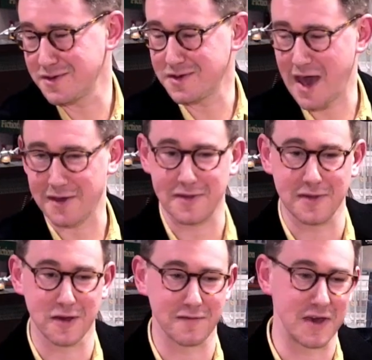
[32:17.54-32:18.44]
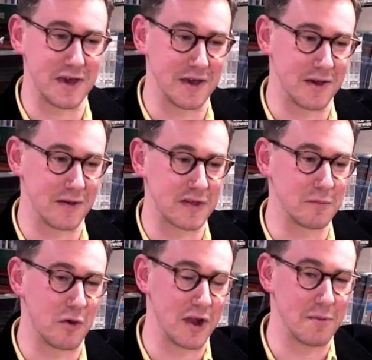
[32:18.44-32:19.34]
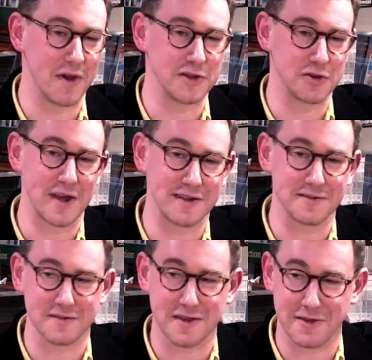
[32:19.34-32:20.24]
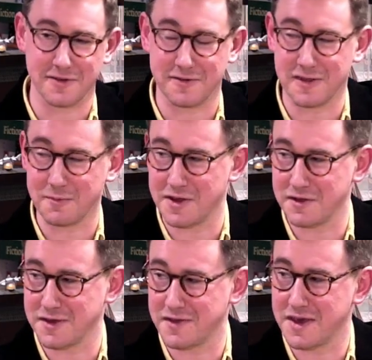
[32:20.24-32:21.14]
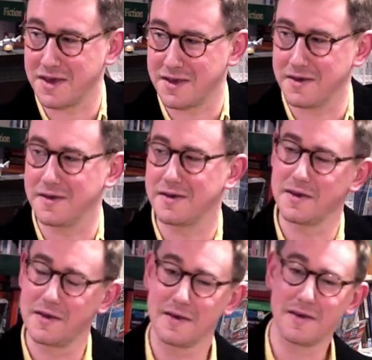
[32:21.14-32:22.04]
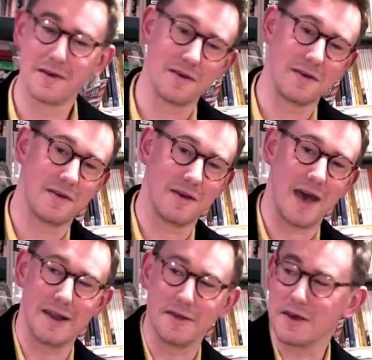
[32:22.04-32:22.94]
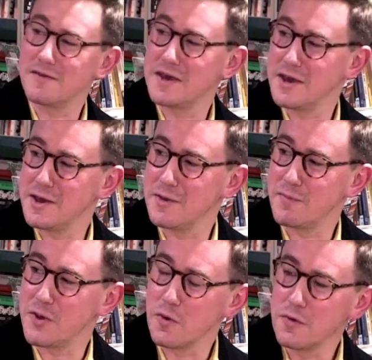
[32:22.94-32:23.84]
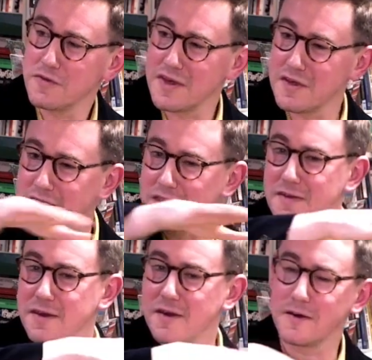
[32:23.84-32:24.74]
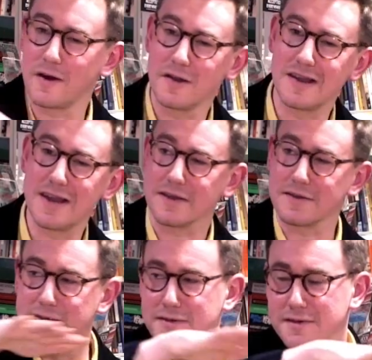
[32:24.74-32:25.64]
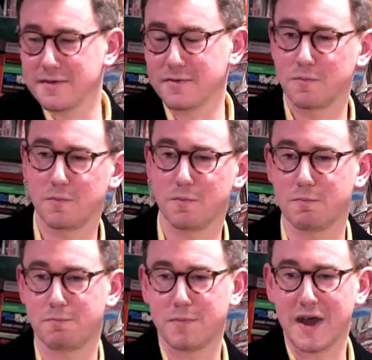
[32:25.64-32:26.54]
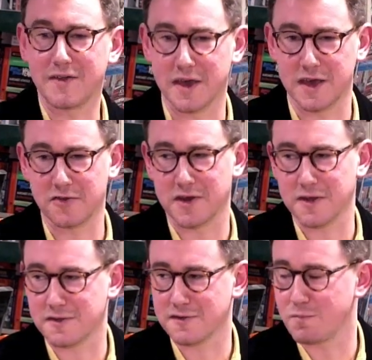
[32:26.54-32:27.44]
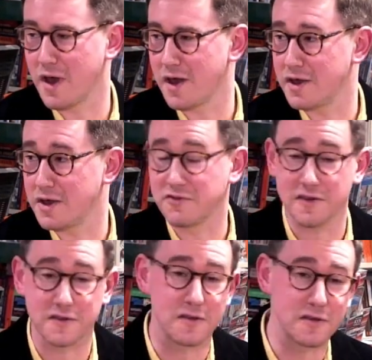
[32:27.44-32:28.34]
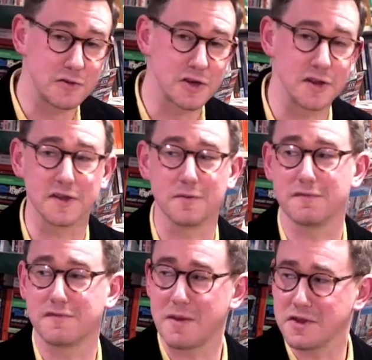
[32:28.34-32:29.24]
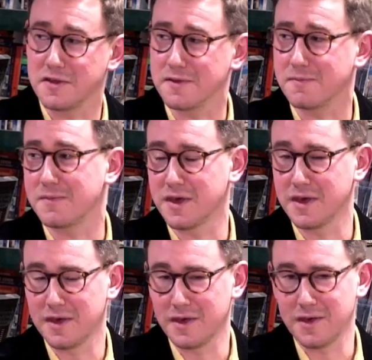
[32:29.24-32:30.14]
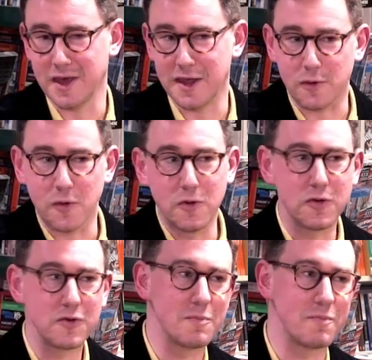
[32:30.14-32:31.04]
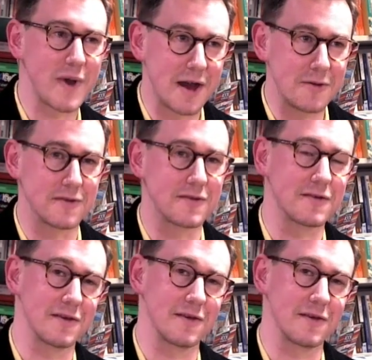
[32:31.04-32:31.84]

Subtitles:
axis over here, someone like my John Addington character, or someone else over here, Ellis over here, but all these figures are linked by that interest, by an interest in socialism, feminism. It's all about